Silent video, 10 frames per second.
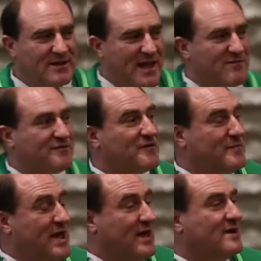Even for
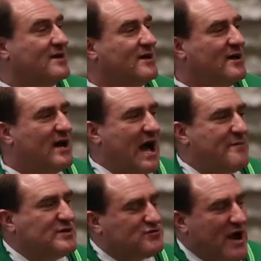me, I've
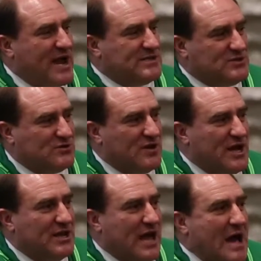been trying to
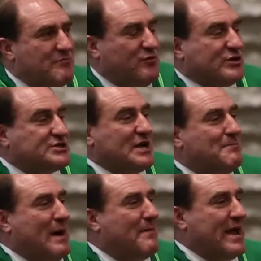not push
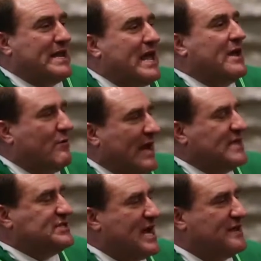up on my knee when I
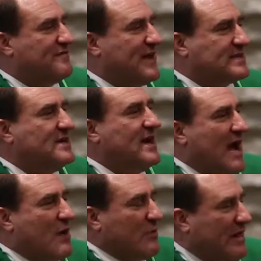genuflect.
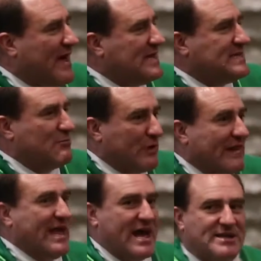I realize I'm
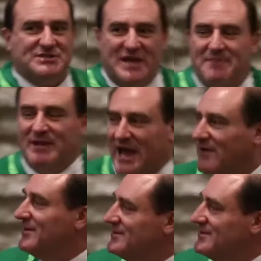really out of shape now.